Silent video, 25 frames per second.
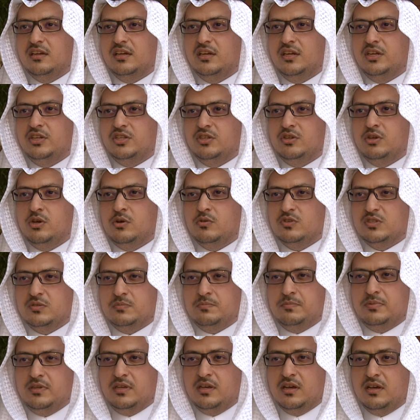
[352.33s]
it goes
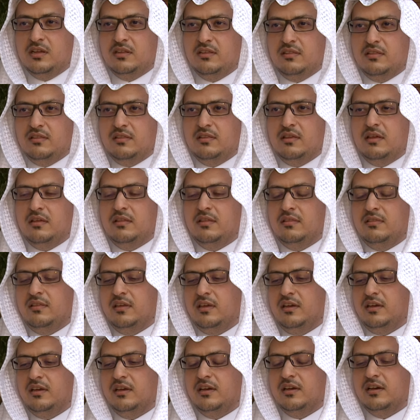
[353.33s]
beyond
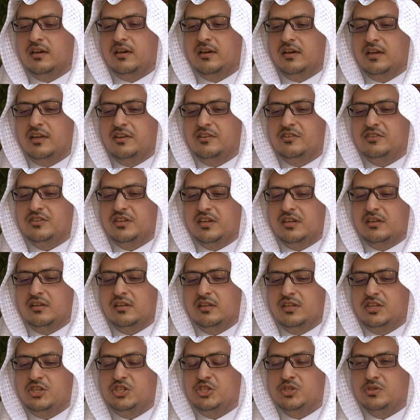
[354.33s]
the uh,
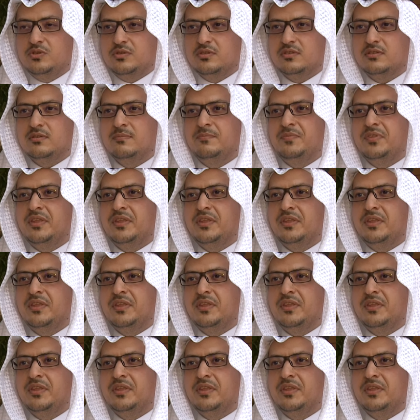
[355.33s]
internal issues.